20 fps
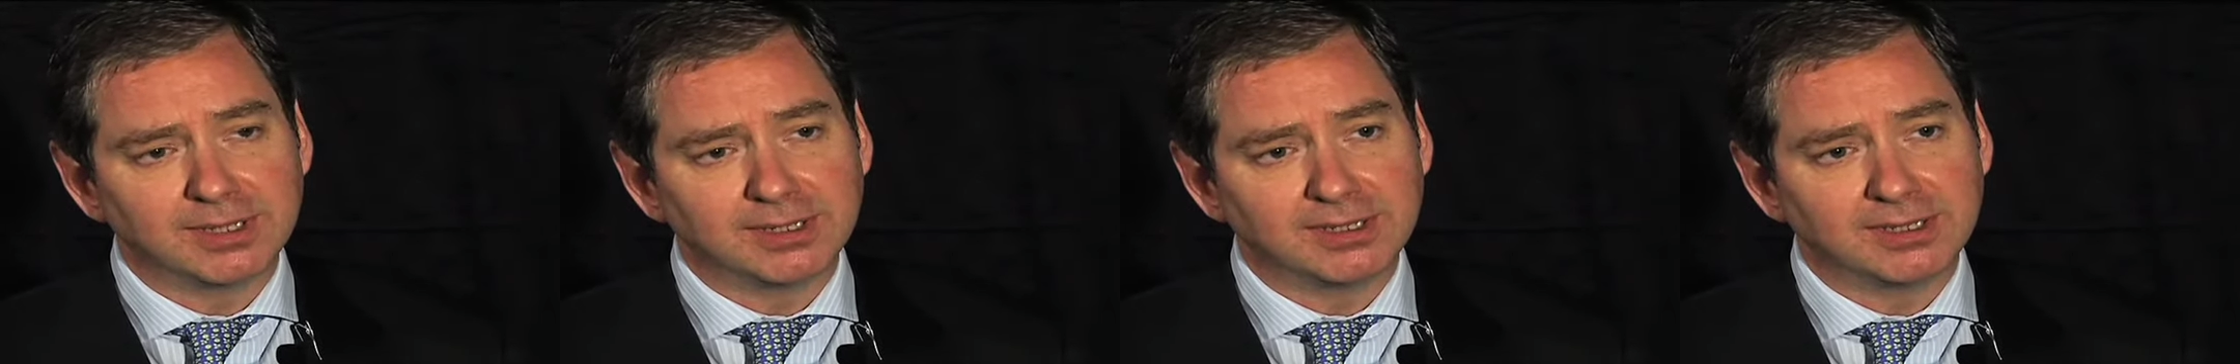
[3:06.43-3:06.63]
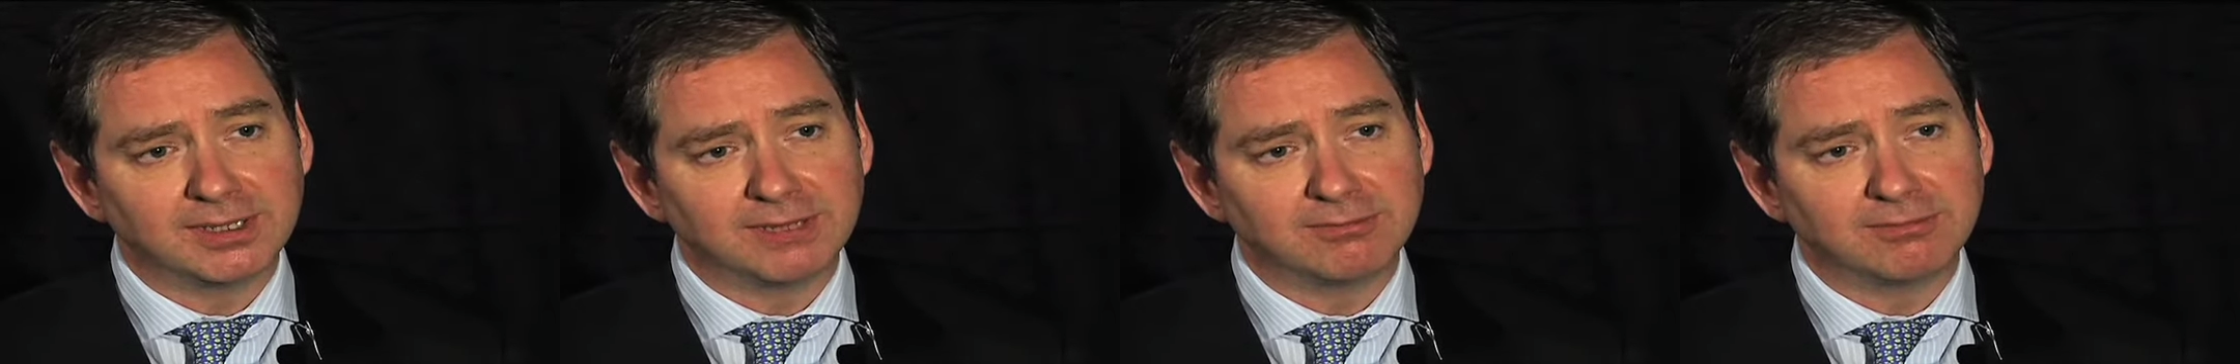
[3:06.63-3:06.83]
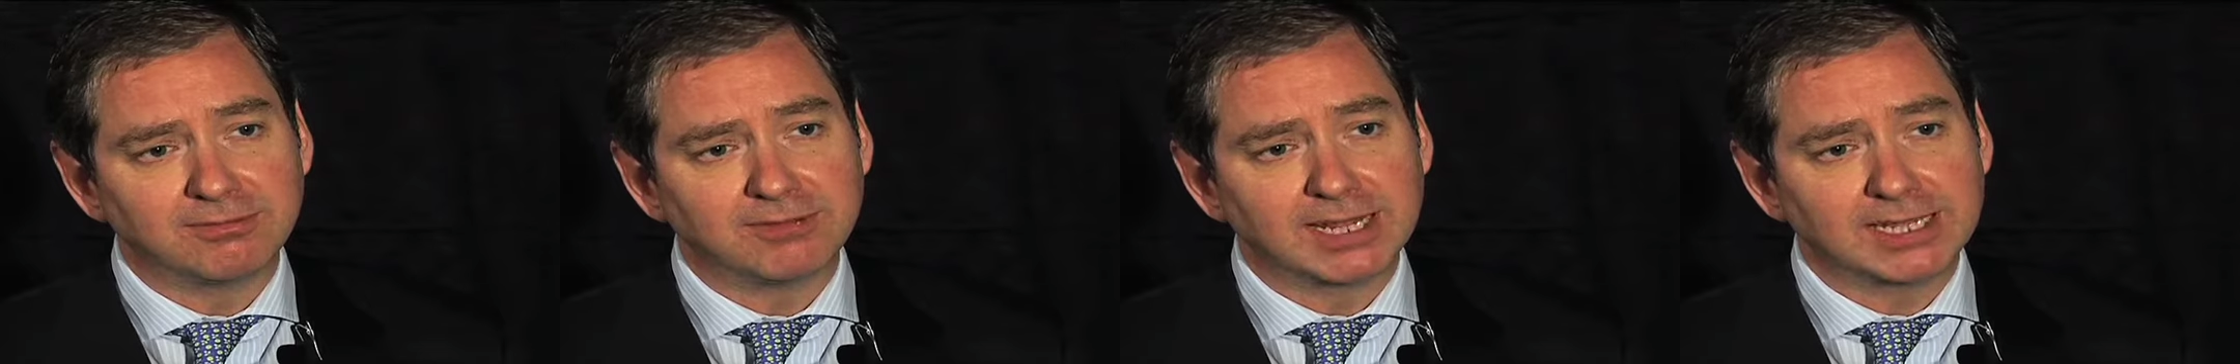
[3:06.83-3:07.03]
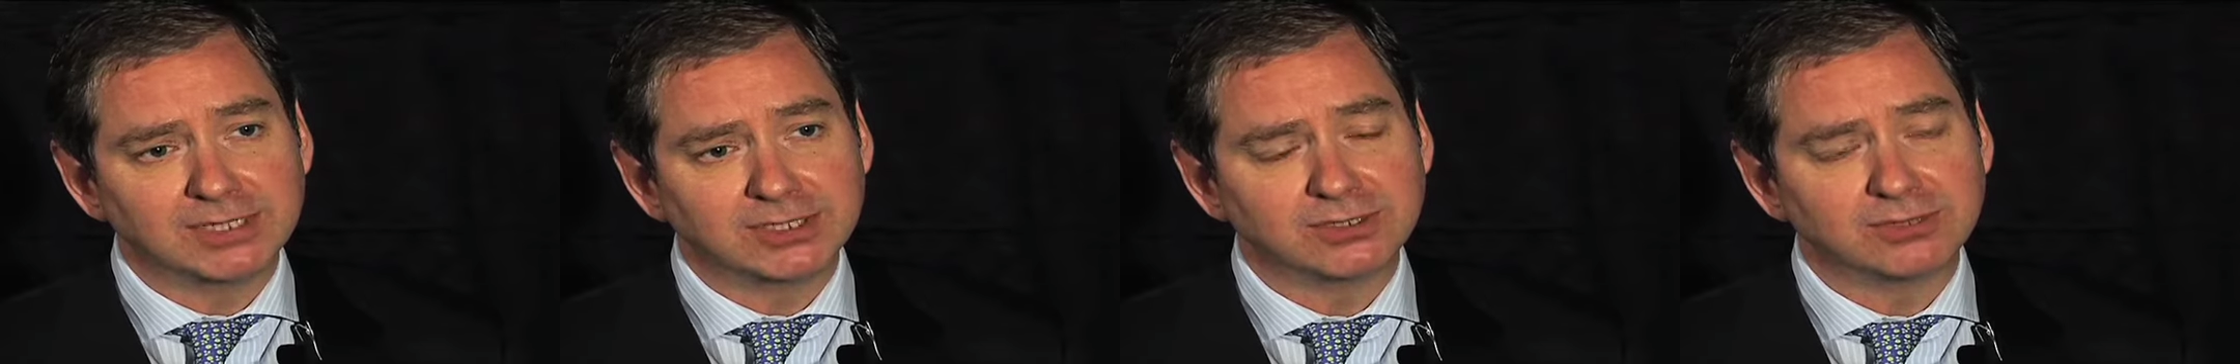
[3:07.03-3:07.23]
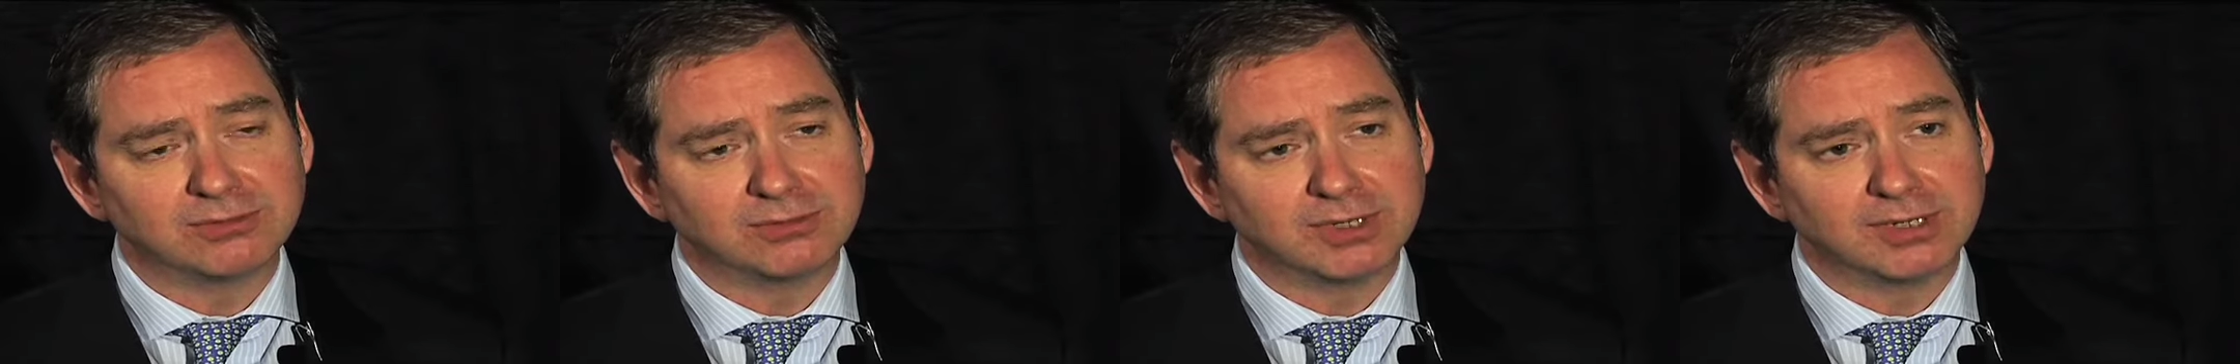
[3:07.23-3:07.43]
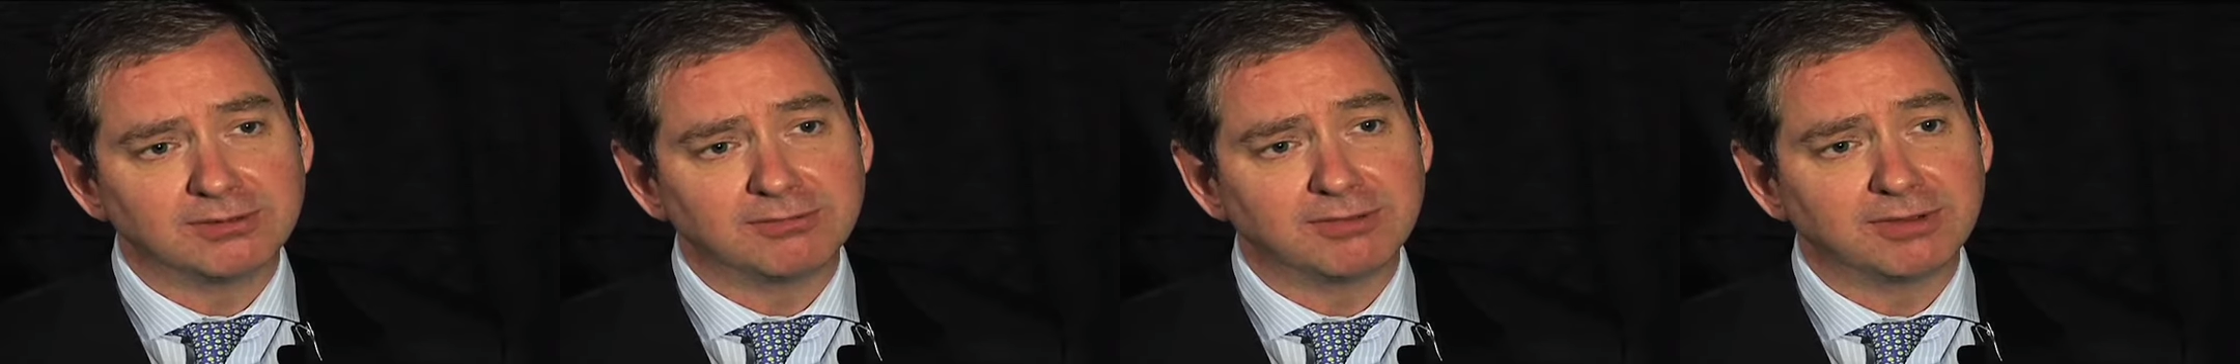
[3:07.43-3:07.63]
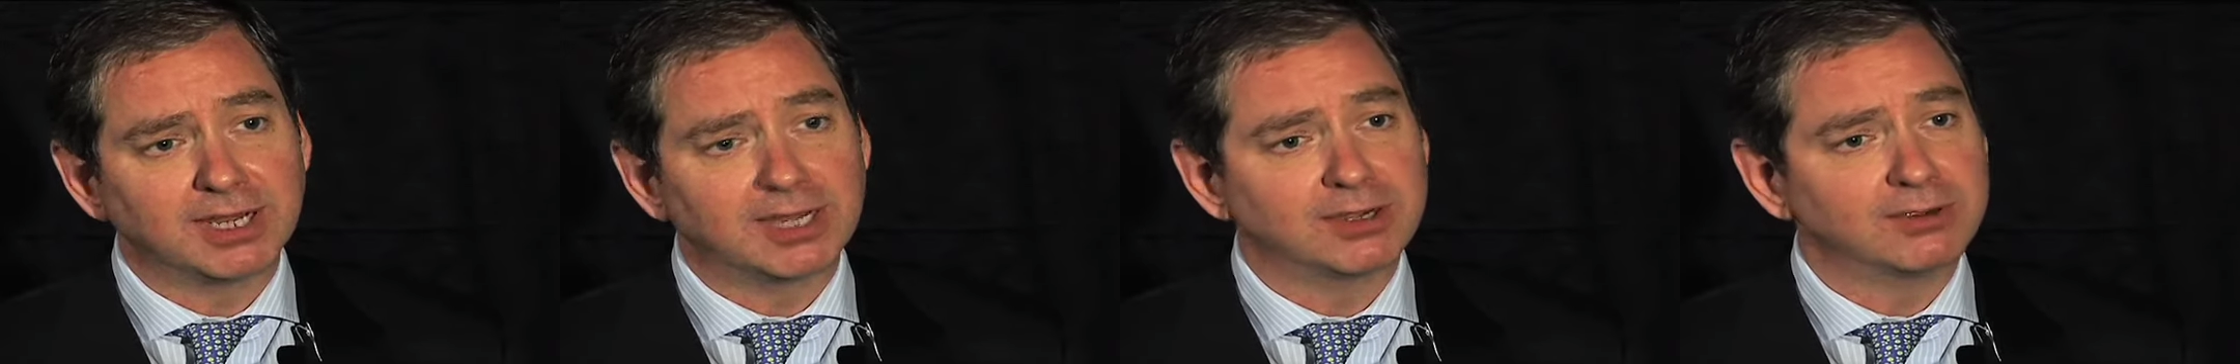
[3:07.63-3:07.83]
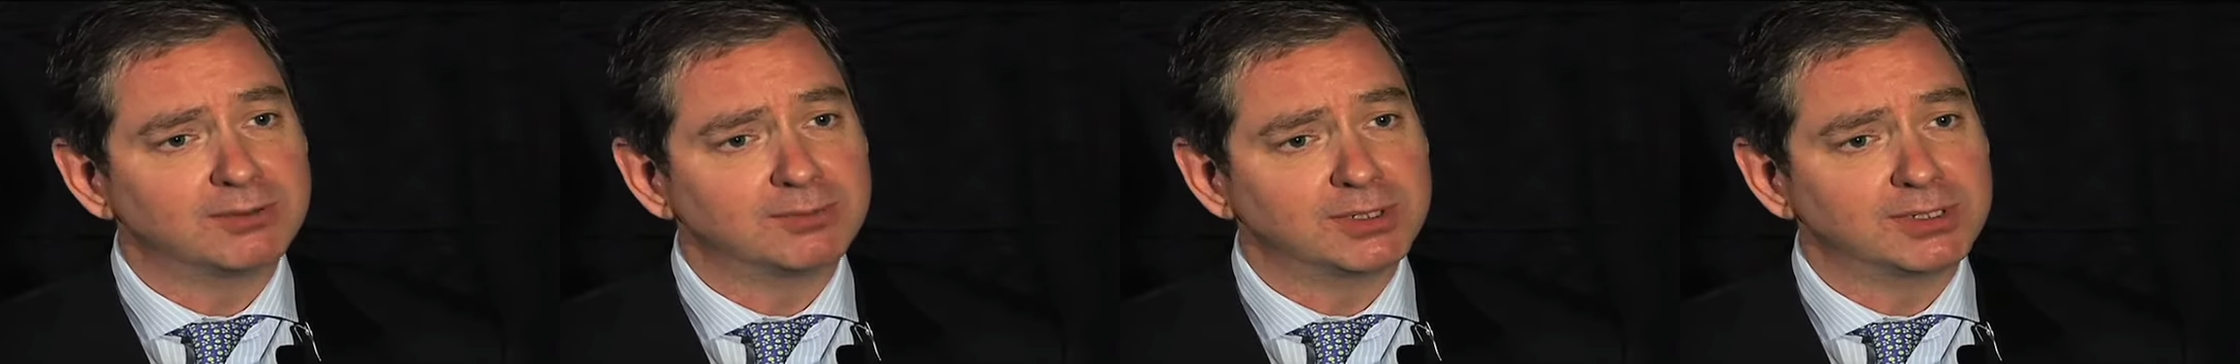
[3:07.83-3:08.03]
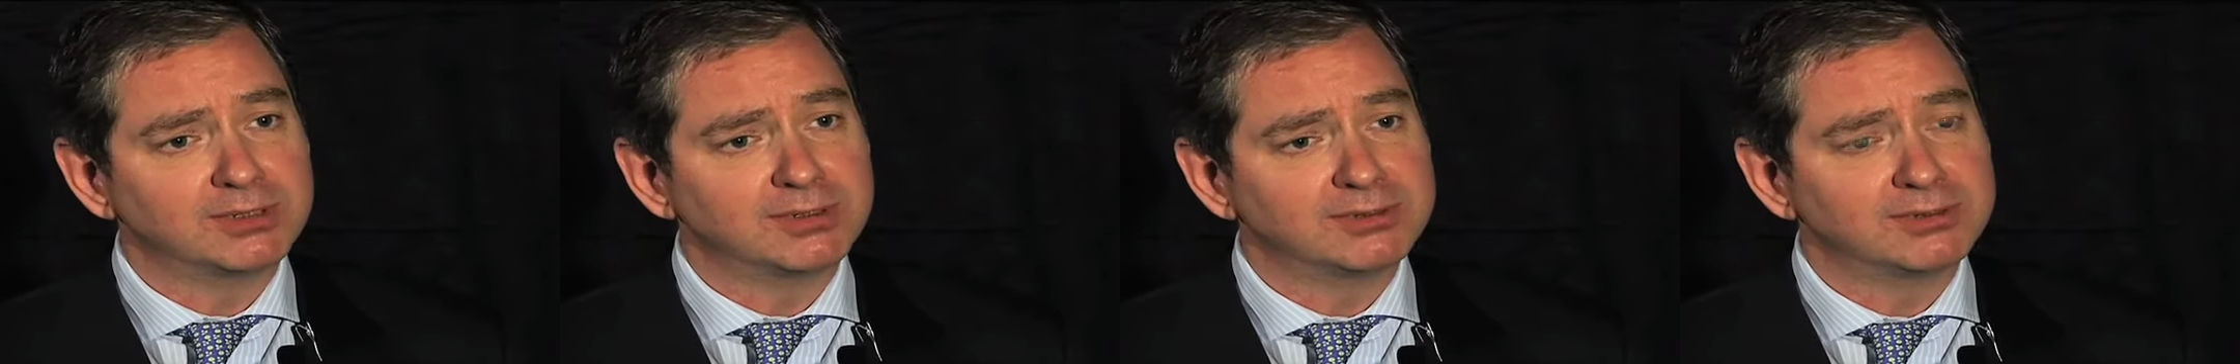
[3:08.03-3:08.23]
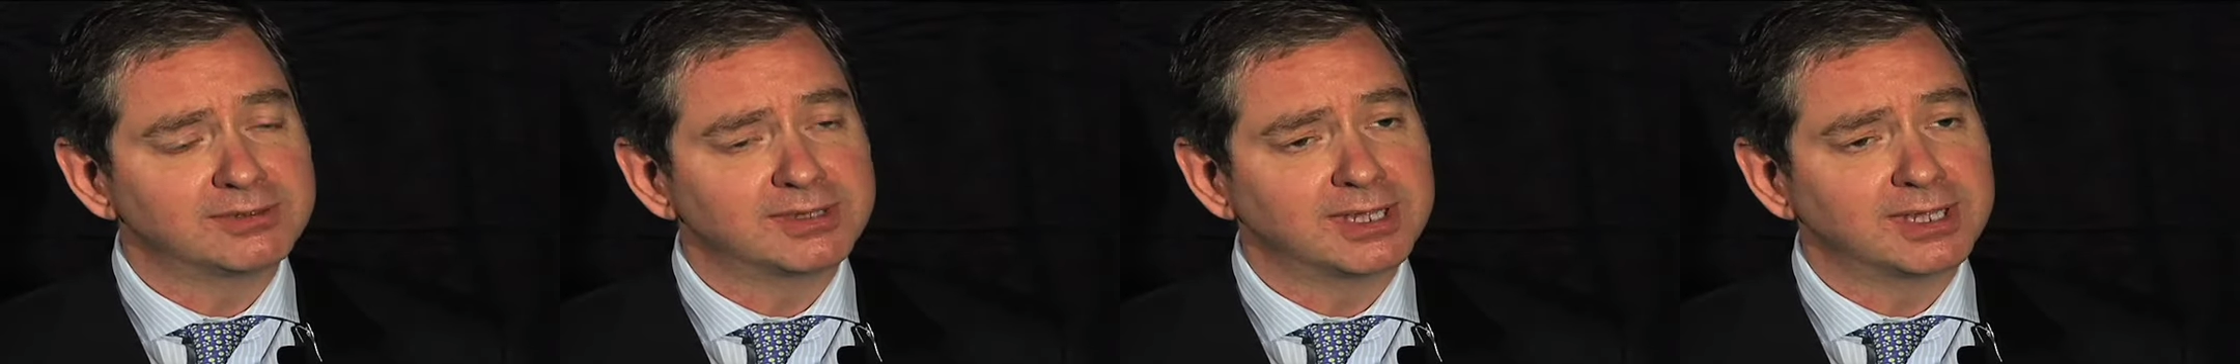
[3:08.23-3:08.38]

an inflationary environment.